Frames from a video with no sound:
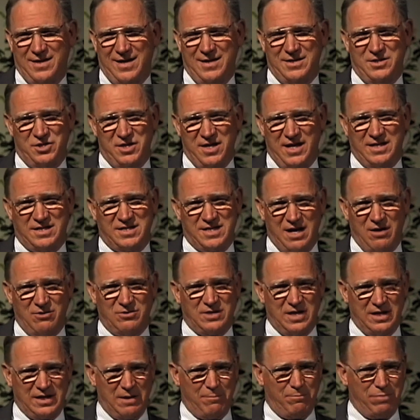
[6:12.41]
thought, gee, that
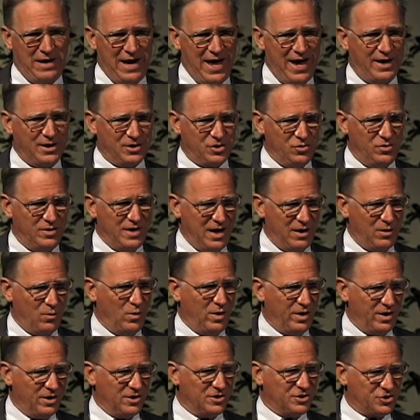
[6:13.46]
sounds like a platitude out of
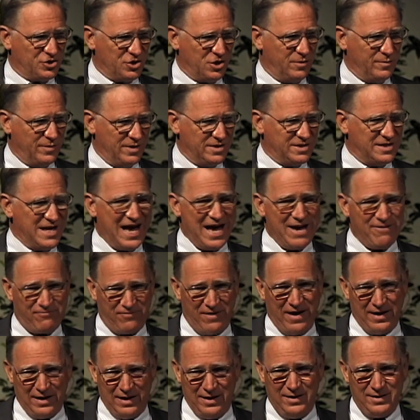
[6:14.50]
one of your sermons. Hey,
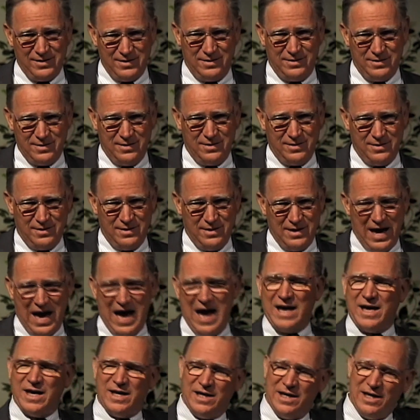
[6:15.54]
fella,
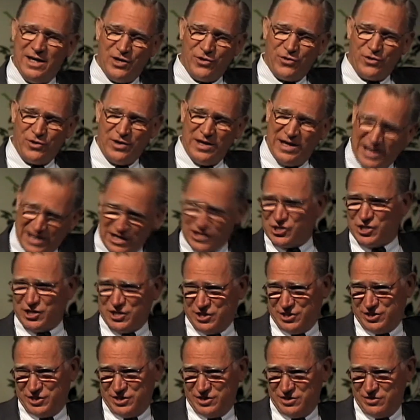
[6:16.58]
I can hear their
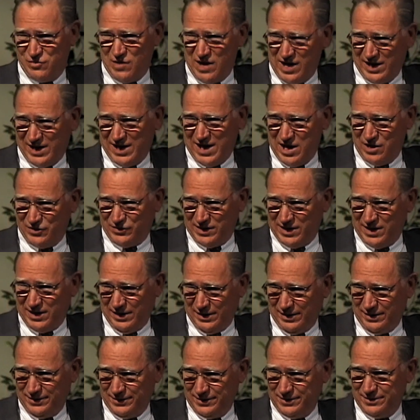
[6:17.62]
engines running out
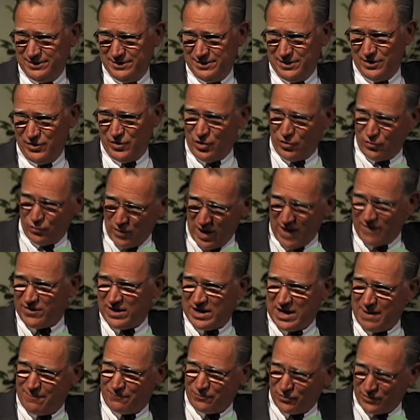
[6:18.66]
there. They're
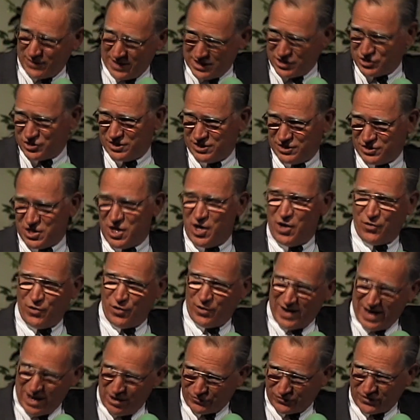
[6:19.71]
revving up their engines.
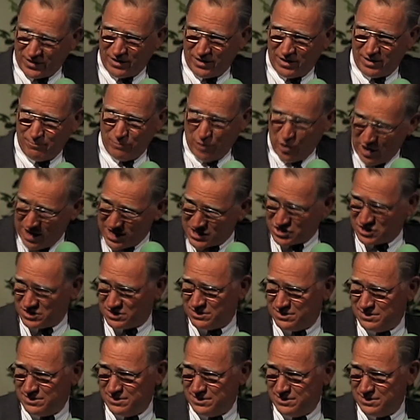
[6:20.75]
They're out there, boss.
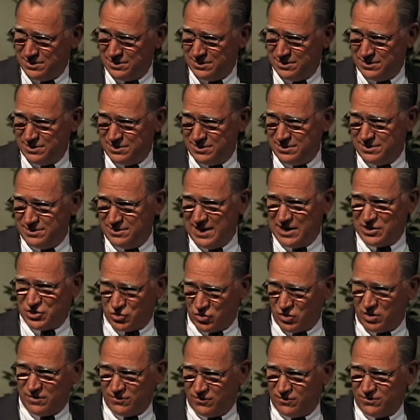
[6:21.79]
That's
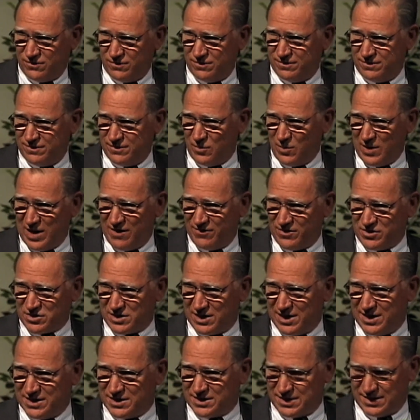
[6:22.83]
sort of the way I
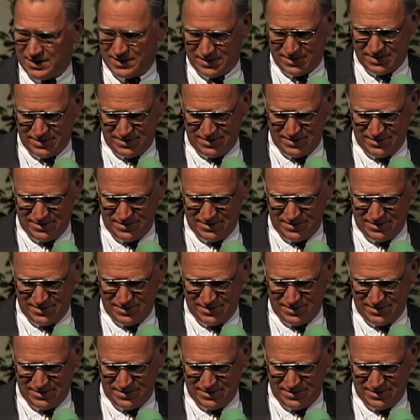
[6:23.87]
visualize this.